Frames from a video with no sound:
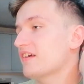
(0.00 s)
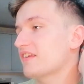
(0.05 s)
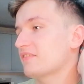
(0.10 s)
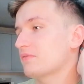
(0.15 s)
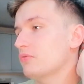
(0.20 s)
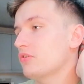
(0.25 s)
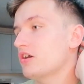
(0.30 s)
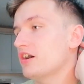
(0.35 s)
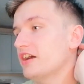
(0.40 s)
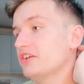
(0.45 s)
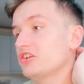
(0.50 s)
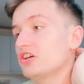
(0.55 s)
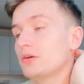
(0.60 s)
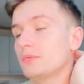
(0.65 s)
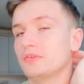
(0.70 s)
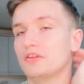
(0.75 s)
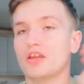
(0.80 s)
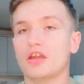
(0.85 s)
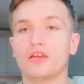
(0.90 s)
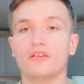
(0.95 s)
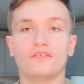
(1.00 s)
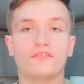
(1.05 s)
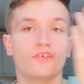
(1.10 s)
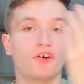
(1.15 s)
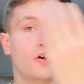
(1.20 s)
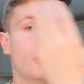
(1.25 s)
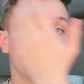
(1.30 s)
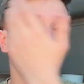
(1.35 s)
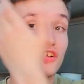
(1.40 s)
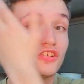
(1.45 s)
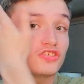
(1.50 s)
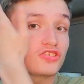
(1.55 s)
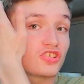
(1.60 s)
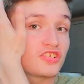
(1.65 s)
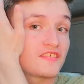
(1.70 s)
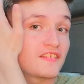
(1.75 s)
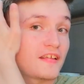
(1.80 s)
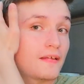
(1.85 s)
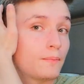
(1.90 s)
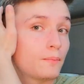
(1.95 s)
That's what I normally go for, just a
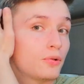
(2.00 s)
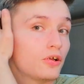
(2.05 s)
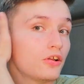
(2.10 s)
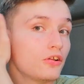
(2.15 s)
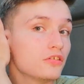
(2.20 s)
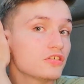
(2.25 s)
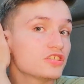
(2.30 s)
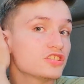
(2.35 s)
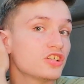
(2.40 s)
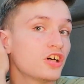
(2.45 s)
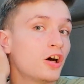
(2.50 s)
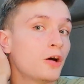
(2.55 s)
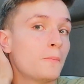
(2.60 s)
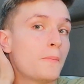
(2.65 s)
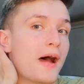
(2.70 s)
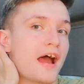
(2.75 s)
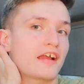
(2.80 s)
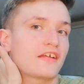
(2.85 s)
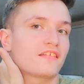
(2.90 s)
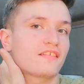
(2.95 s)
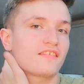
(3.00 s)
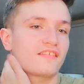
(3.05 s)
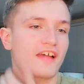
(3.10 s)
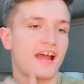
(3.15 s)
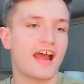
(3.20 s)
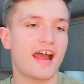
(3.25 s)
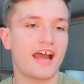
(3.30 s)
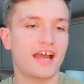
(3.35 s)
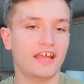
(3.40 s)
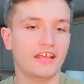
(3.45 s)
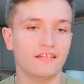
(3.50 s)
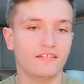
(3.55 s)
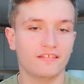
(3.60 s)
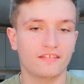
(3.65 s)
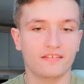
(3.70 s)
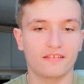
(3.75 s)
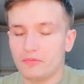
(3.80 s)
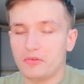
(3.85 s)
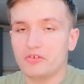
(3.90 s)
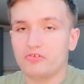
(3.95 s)
simple short back and
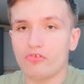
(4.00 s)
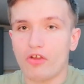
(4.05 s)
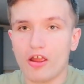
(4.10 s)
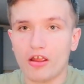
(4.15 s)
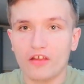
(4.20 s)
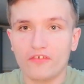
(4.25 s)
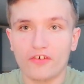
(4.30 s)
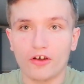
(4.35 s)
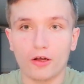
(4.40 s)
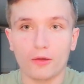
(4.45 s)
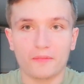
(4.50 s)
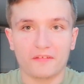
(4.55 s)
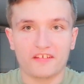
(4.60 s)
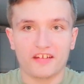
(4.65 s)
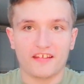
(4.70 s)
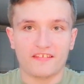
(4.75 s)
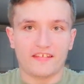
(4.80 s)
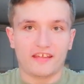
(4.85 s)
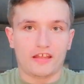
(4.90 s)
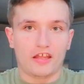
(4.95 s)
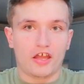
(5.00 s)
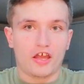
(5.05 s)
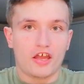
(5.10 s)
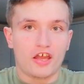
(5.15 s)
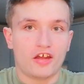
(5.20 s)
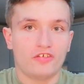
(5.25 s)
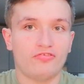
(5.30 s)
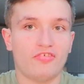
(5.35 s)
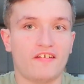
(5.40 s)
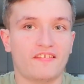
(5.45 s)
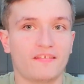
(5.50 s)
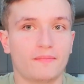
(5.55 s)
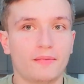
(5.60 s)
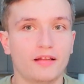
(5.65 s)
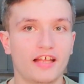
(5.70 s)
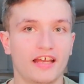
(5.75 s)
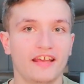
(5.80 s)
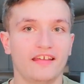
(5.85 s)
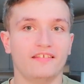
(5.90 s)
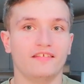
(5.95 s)
sides. So we drove up to this like hairdresser
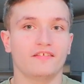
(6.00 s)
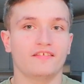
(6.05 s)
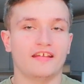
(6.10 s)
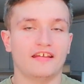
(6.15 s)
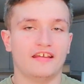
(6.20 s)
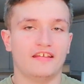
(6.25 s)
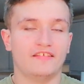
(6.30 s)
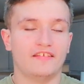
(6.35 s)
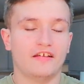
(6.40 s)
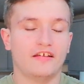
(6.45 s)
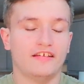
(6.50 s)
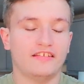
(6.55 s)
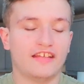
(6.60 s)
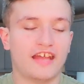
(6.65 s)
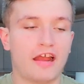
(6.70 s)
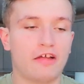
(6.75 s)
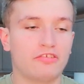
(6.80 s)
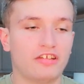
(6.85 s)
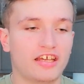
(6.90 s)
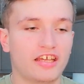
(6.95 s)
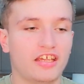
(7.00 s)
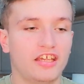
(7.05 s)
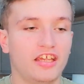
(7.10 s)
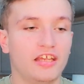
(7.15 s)
place. Is that down like